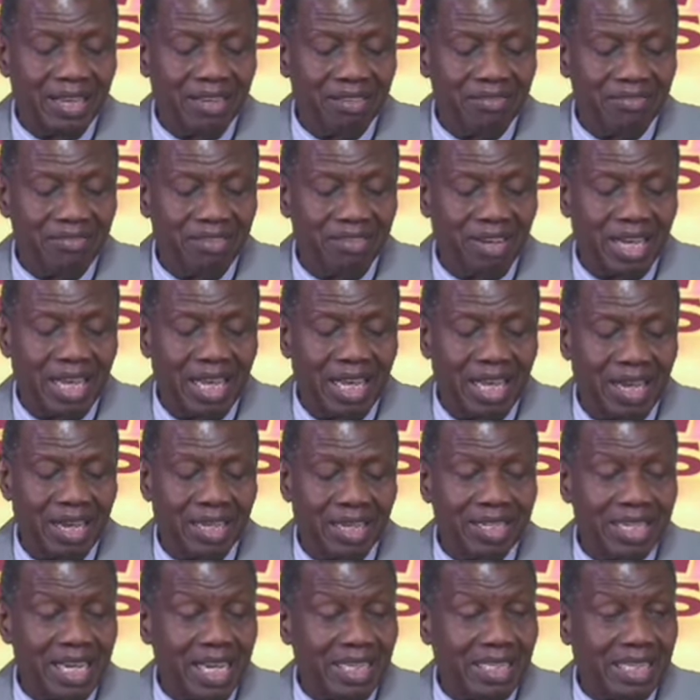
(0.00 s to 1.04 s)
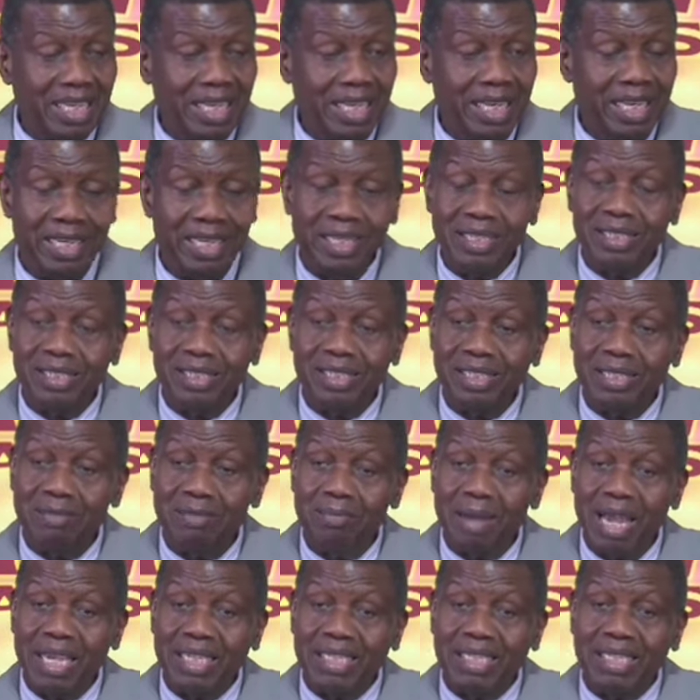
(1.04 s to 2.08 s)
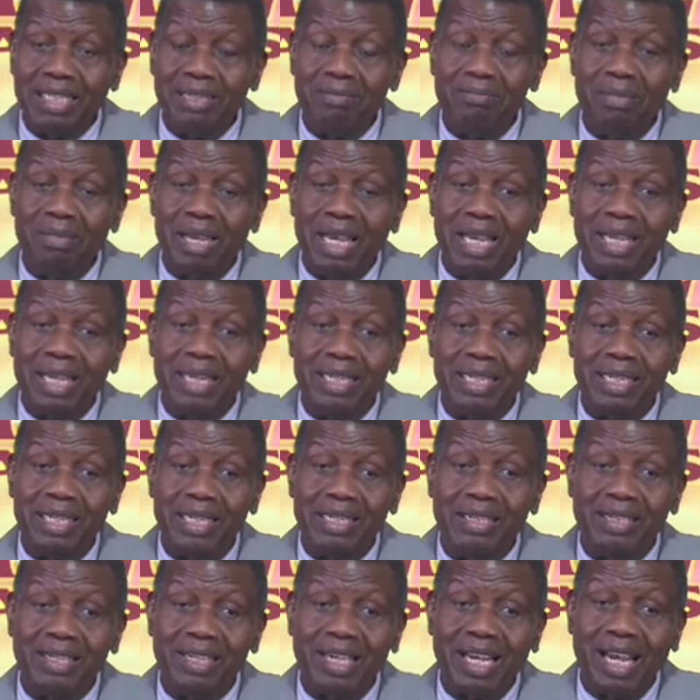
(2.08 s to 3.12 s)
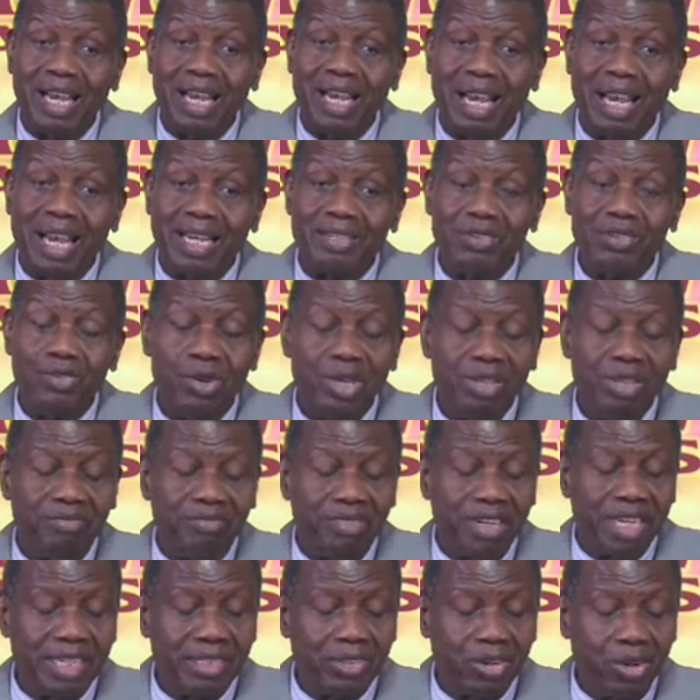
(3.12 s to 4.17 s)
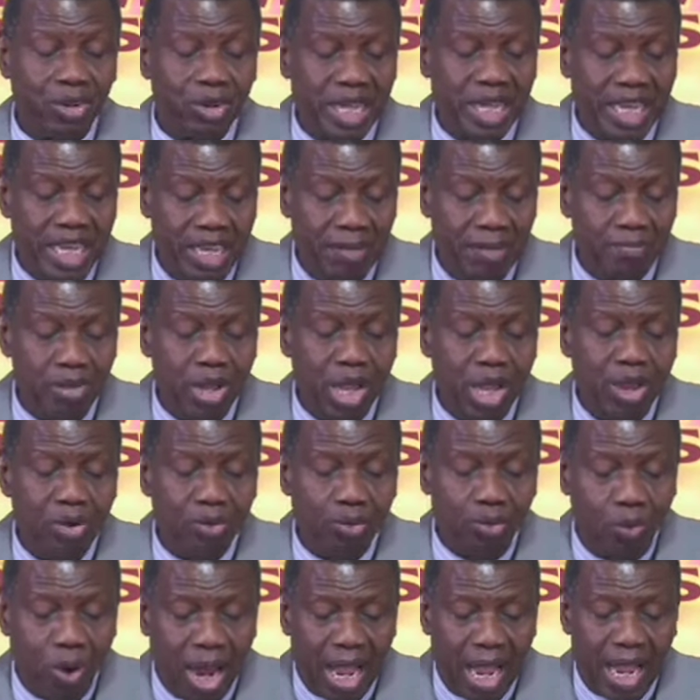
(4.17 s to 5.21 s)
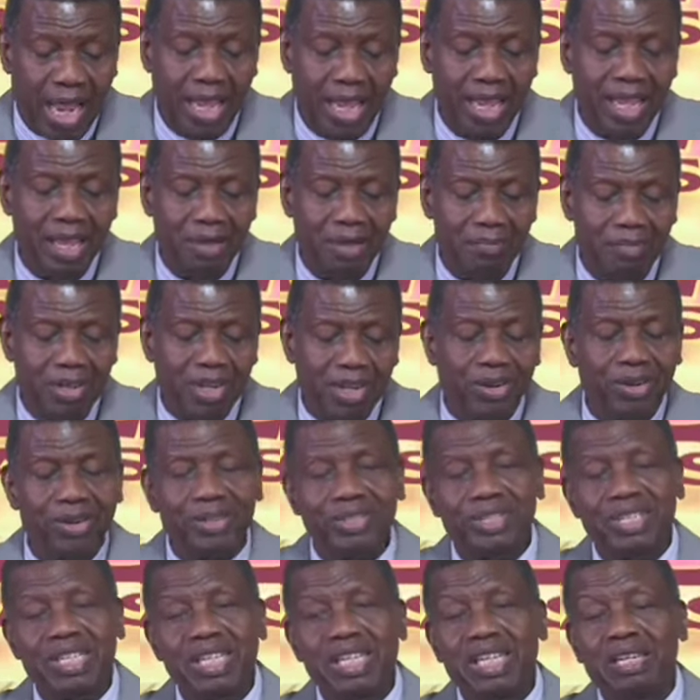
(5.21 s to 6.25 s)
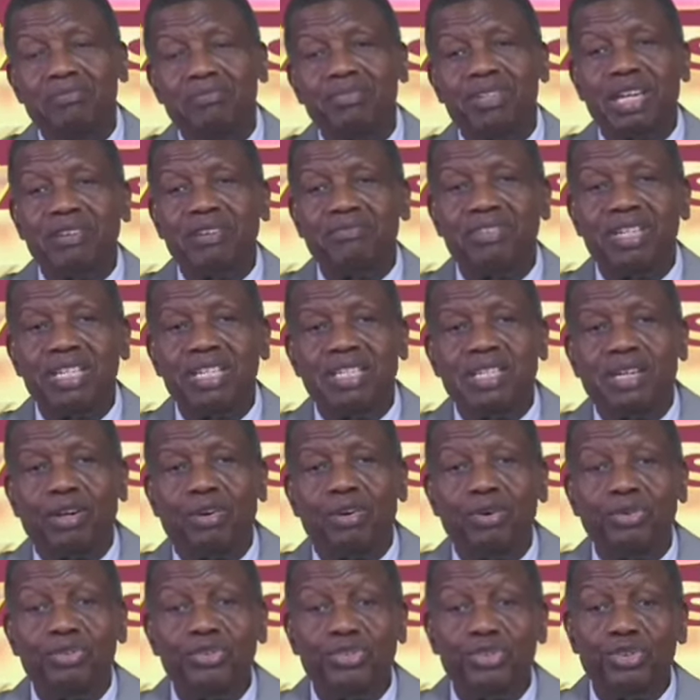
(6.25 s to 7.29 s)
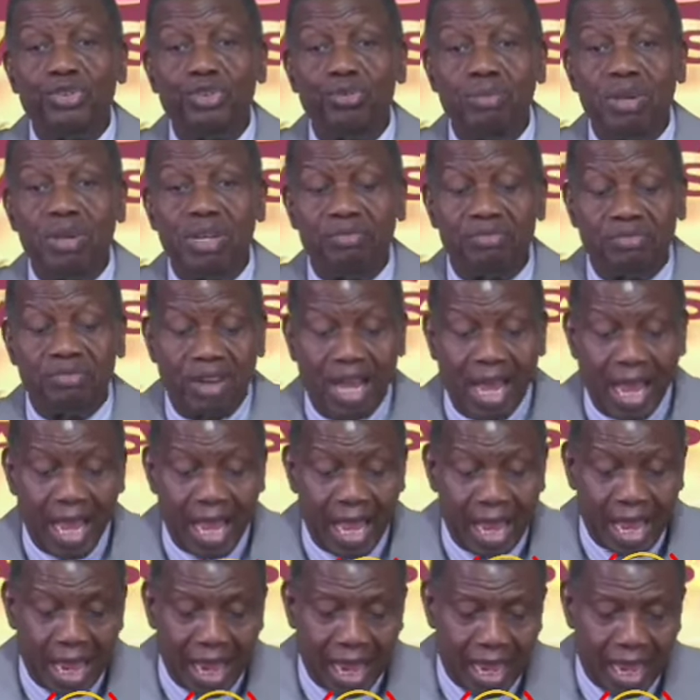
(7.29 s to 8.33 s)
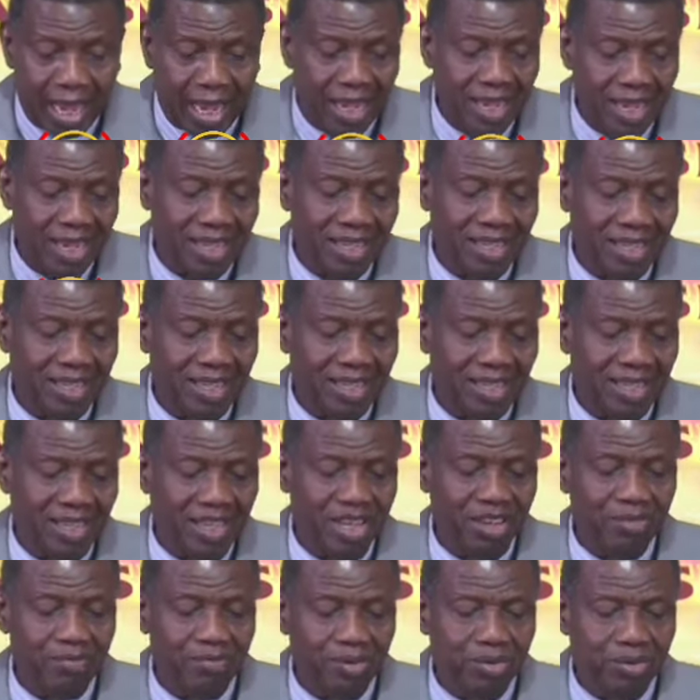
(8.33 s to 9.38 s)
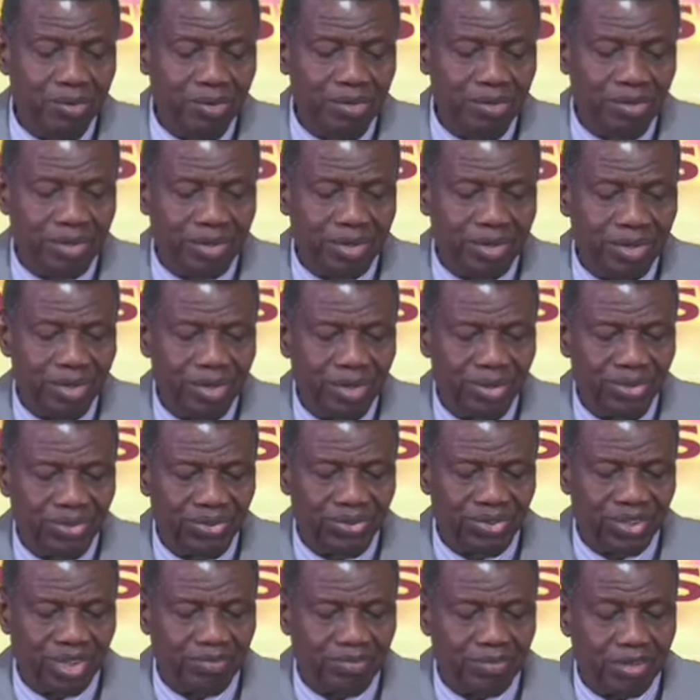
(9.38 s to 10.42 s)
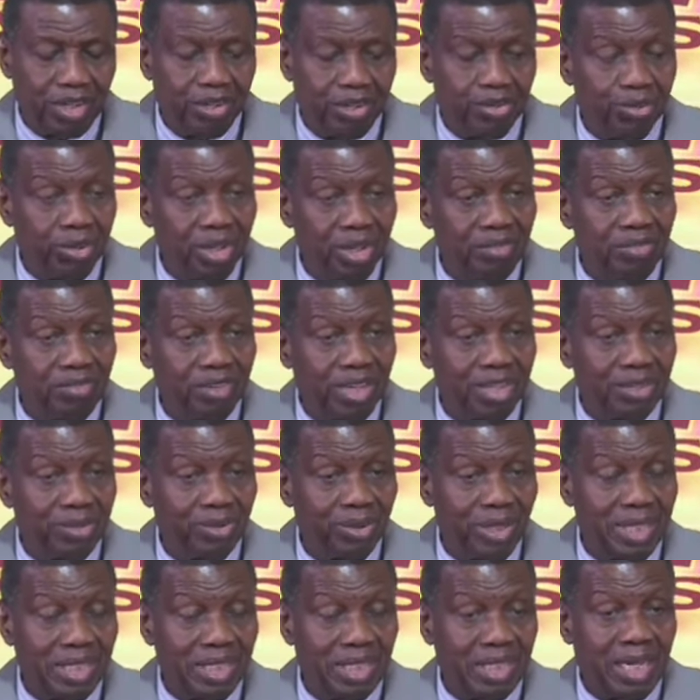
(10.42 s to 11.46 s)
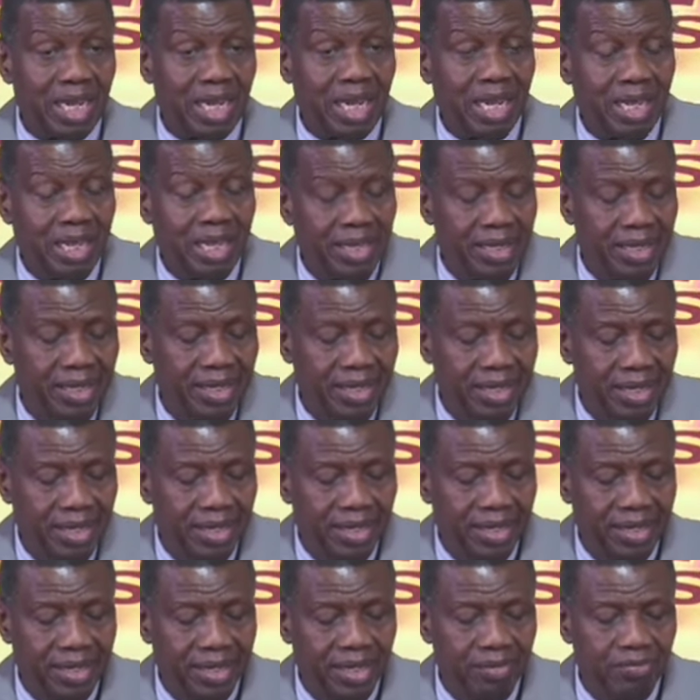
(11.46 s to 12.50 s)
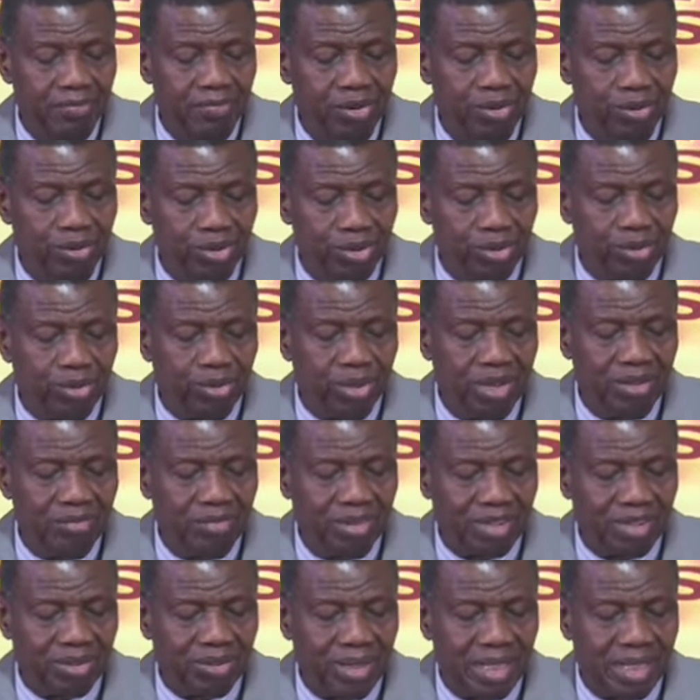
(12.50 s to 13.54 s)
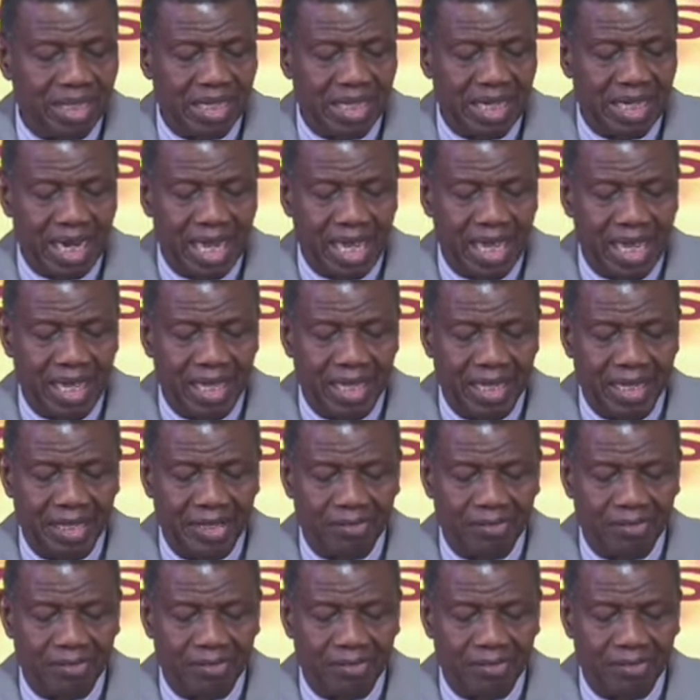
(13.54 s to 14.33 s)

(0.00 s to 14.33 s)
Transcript: Fire that killed the mighty men had no effect on him. Why? Because he himself is the consuming fire. Hebrews chapter 12, verse 29. Hebrews 12, verse 29.